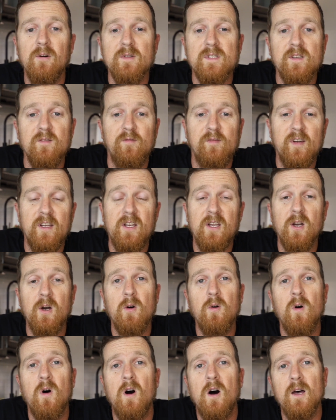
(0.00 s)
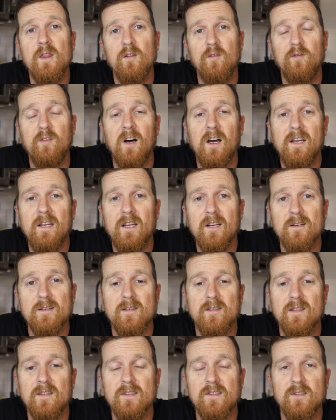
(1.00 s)
was the video on the ViAir
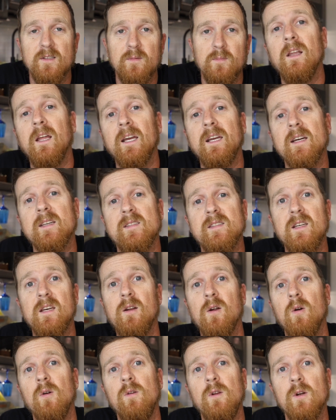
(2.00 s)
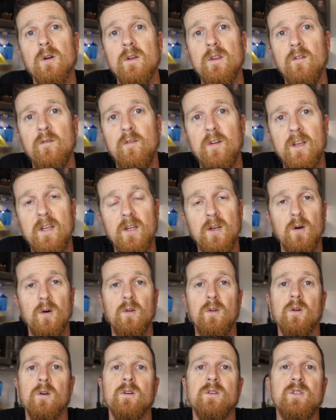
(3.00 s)
system. Like I said earlier in the video,
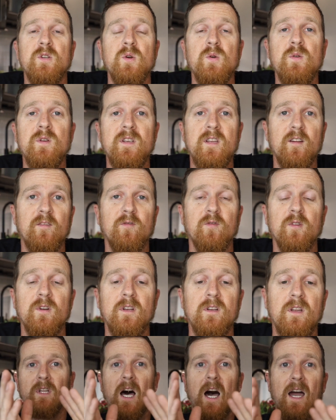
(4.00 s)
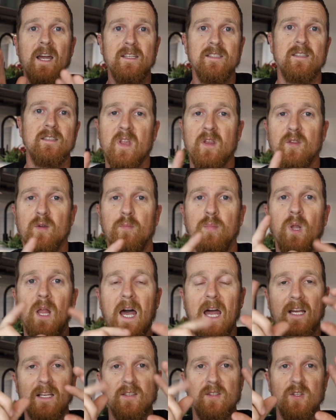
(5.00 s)
there are two different lines. The
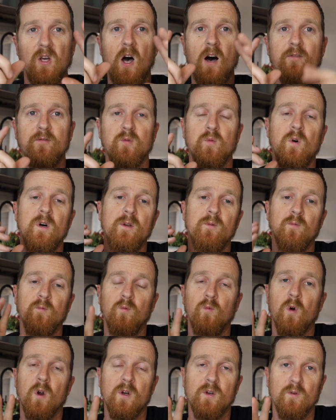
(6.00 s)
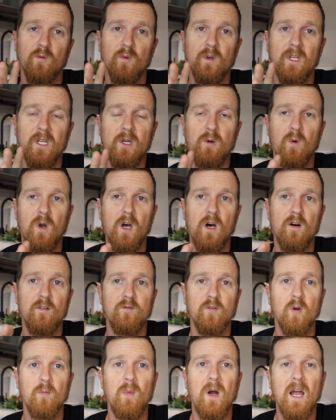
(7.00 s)
black soft one worked really well
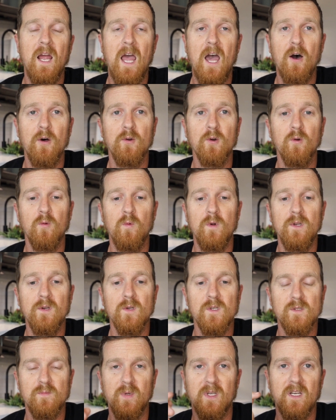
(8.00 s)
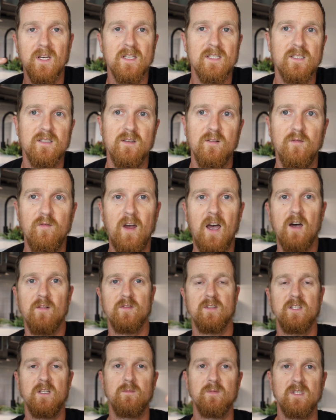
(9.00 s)
for my outer wheels because of the valve
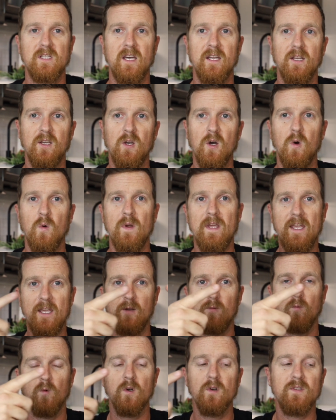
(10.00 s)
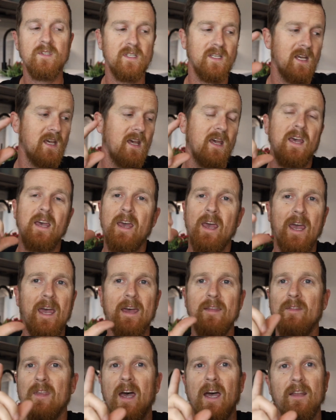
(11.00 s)
stems kind of go inwards.
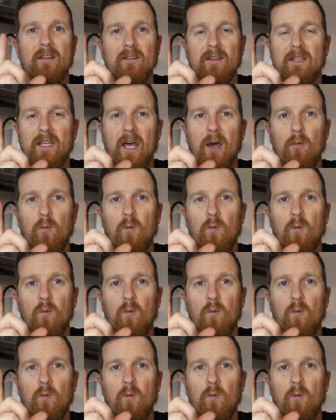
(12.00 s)
And that